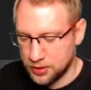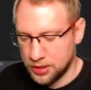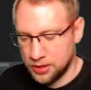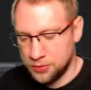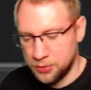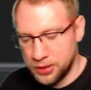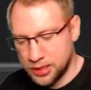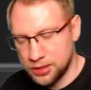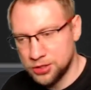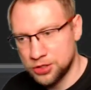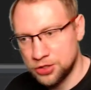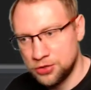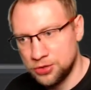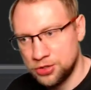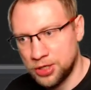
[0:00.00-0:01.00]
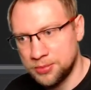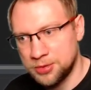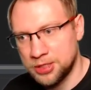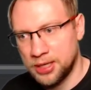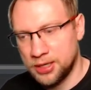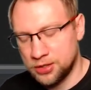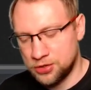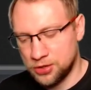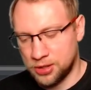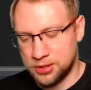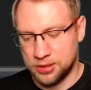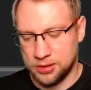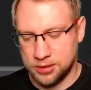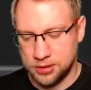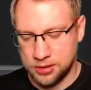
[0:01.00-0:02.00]
And we can just do jump slider
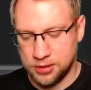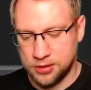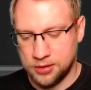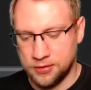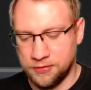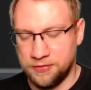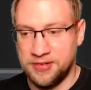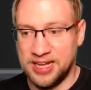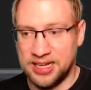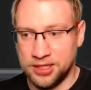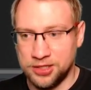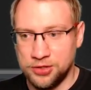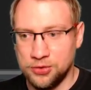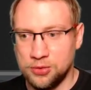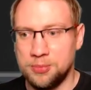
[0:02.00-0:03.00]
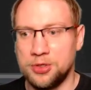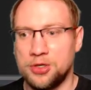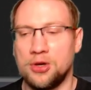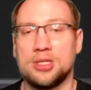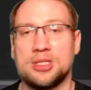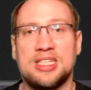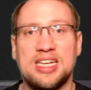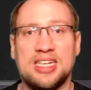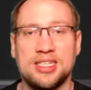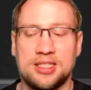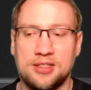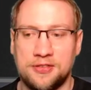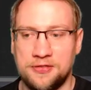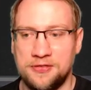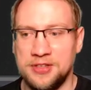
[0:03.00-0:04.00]
dot value because that is
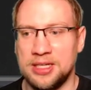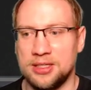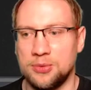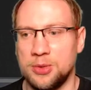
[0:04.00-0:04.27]
the field.